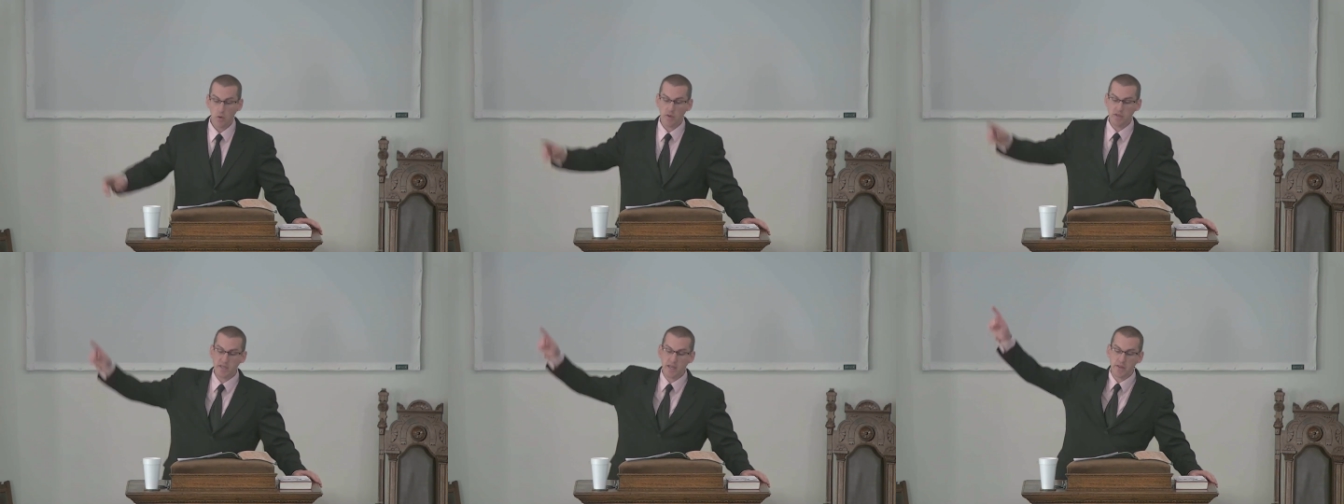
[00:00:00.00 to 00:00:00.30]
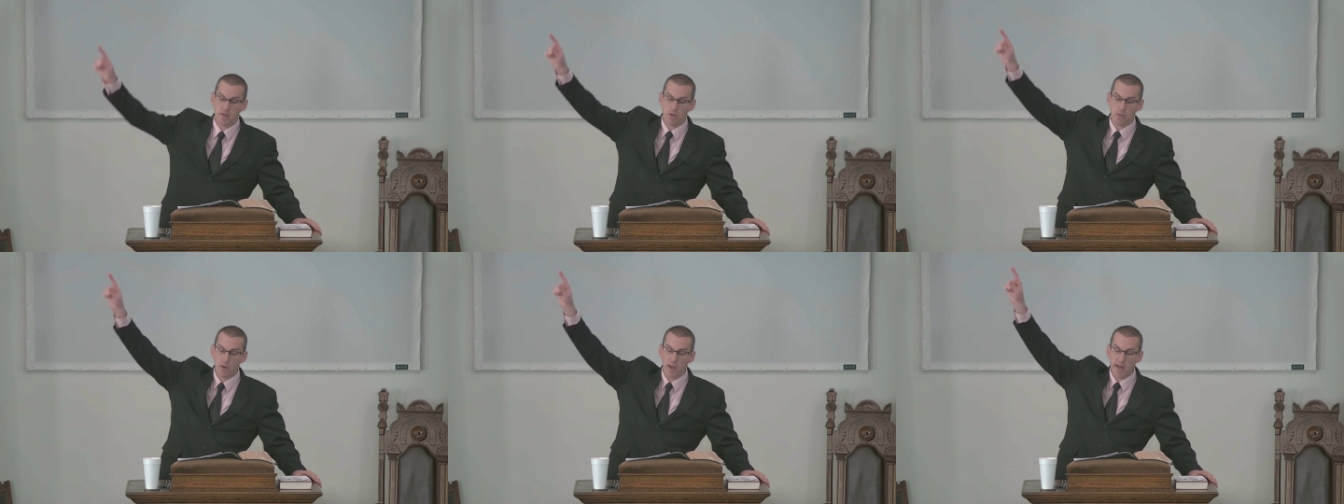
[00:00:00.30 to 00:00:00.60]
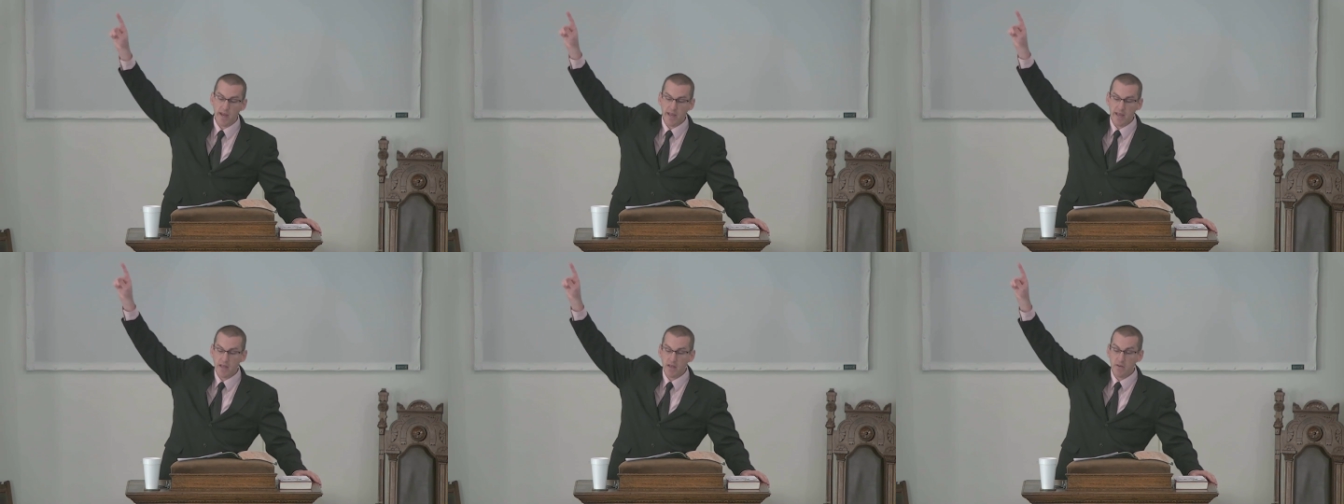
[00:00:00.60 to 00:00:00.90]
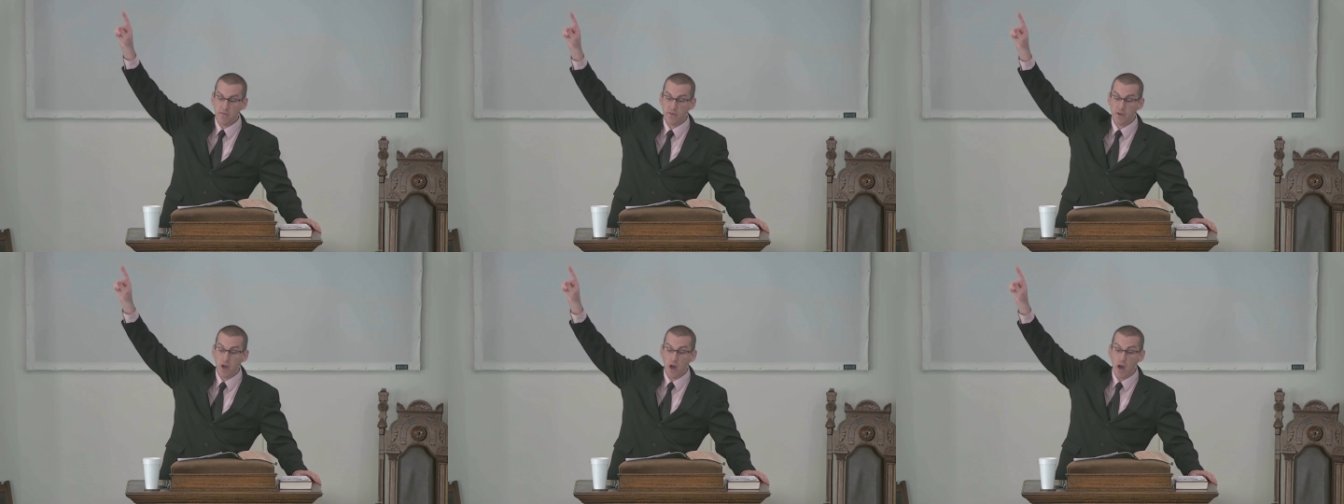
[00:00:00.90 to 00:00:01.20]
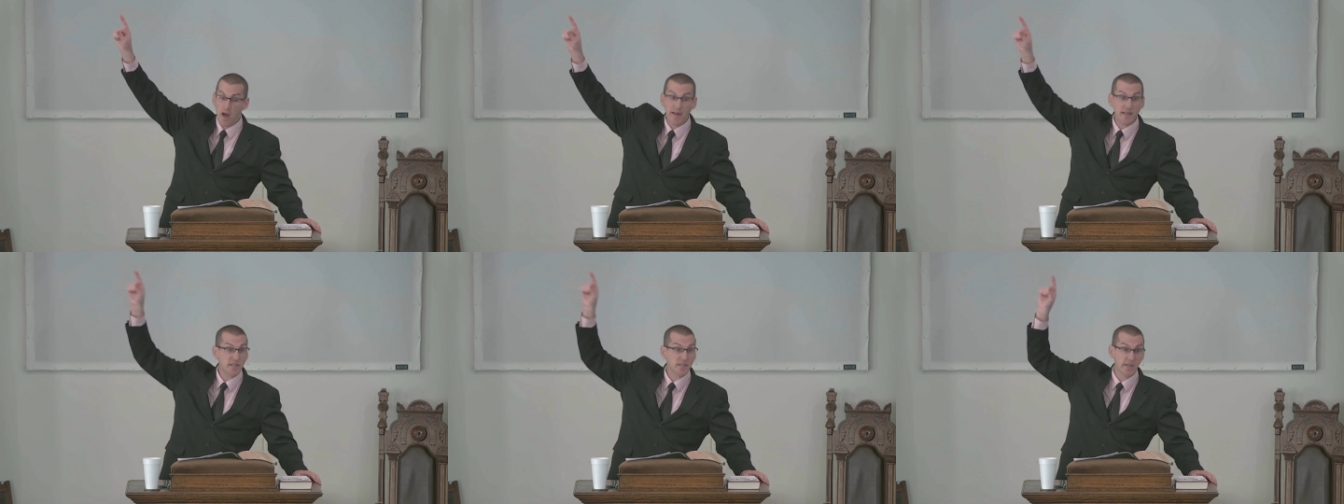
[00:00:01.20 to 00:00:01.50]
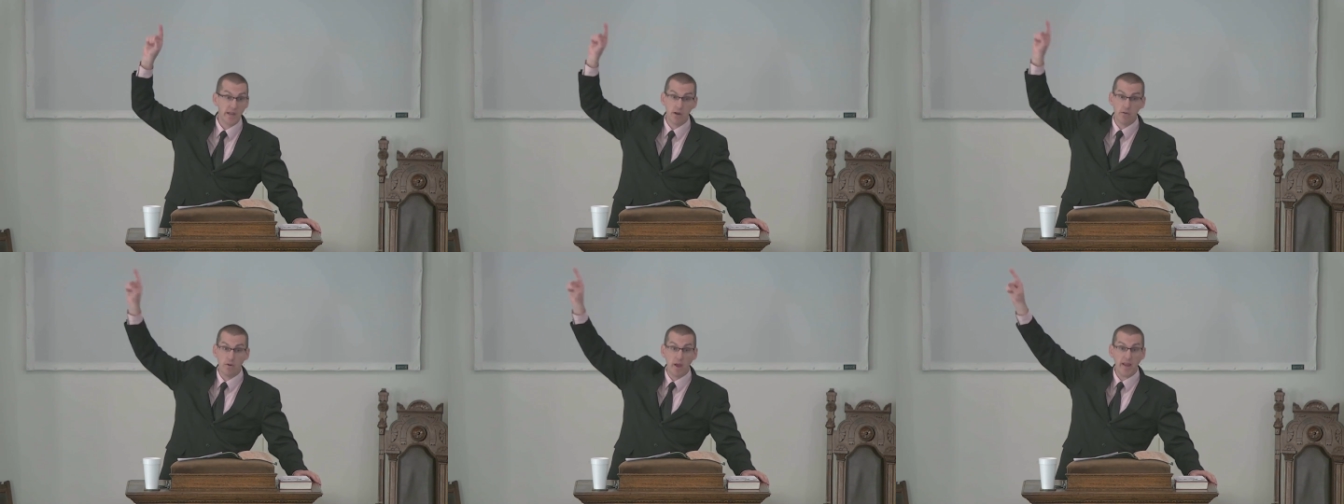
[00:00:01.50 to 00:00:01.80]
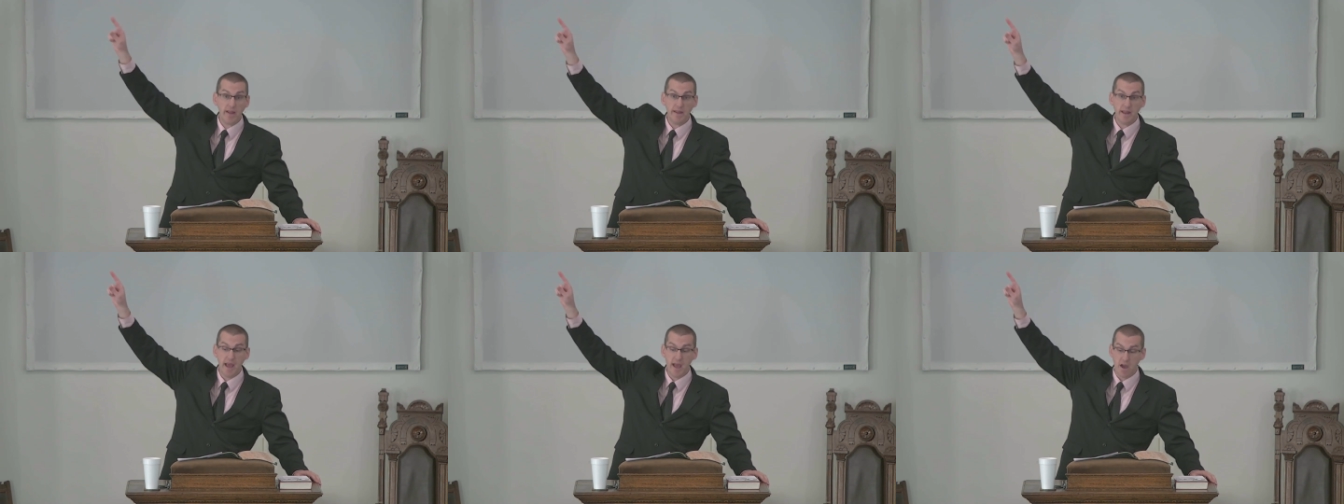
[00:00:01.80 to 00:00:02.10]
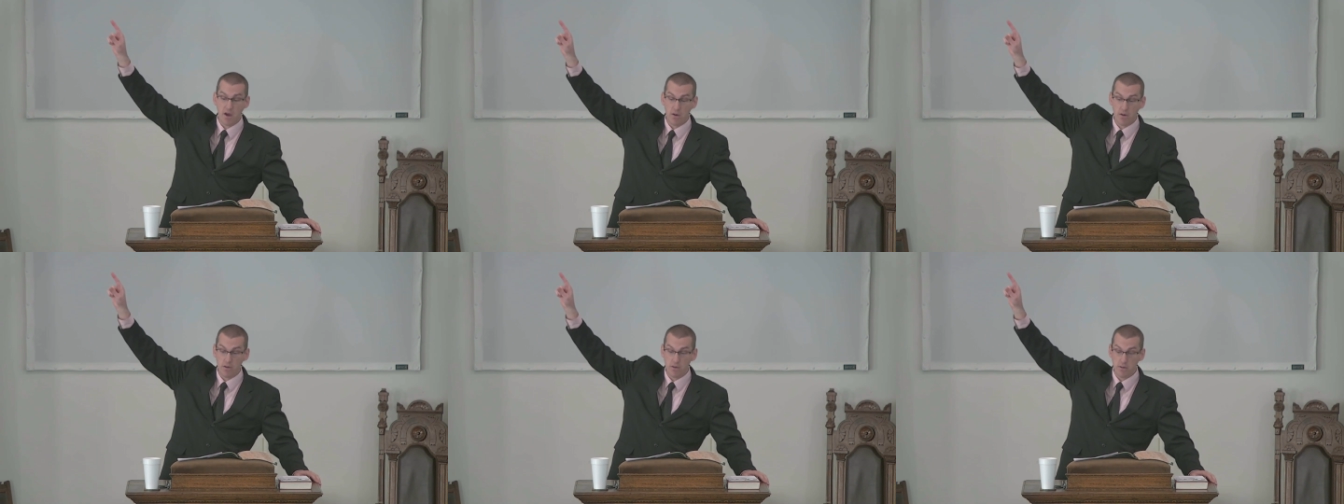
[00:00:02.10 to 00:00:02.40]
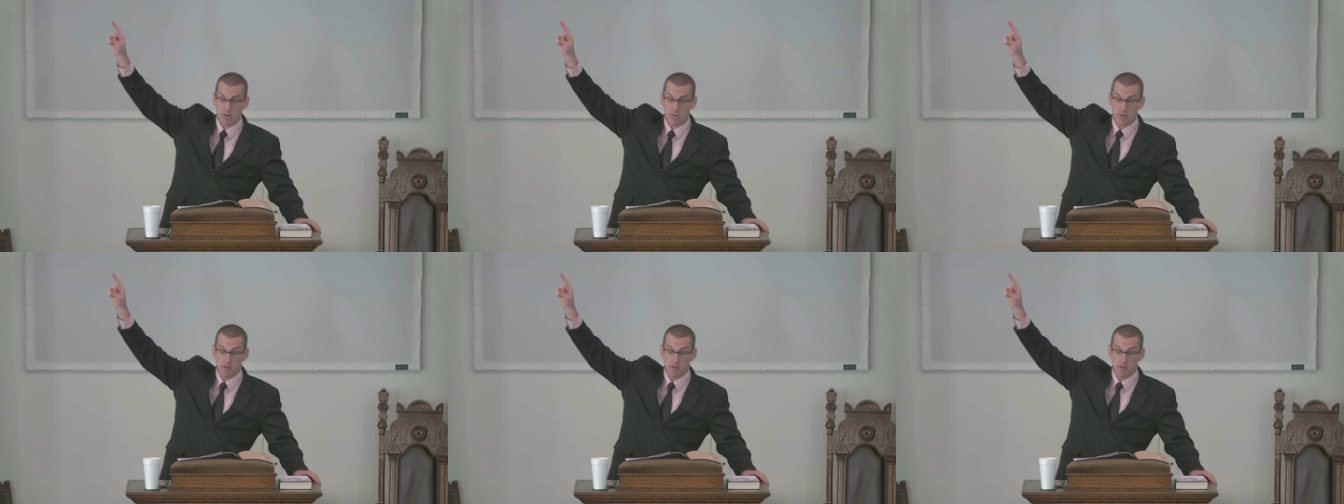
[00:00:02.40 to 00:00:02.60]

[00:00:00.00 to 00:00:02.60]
who is at the right hand of God, he's there right now,